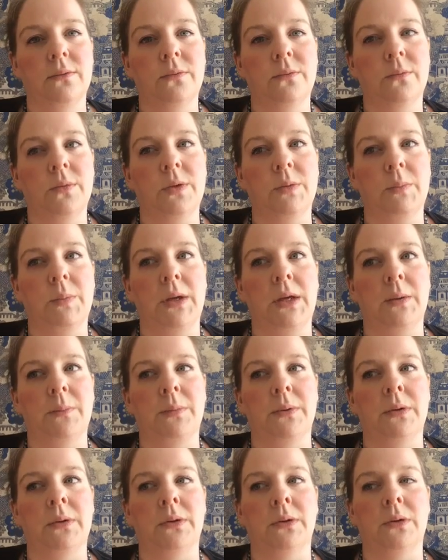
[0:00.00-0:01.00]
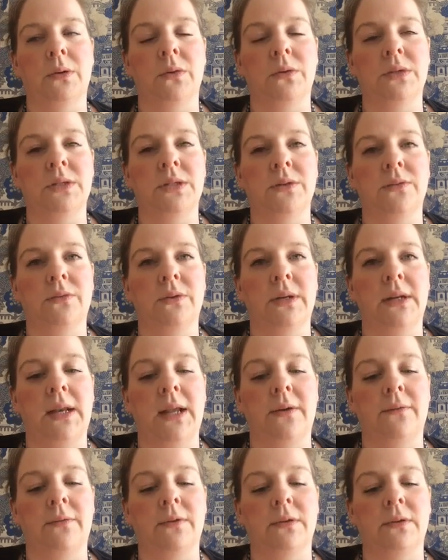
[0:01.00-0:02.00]
with people on different
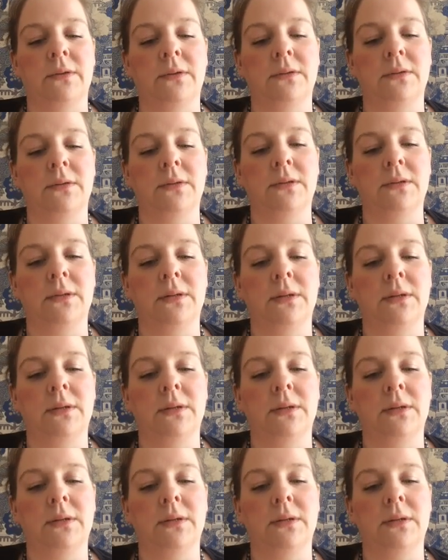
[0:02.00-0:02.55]
levels.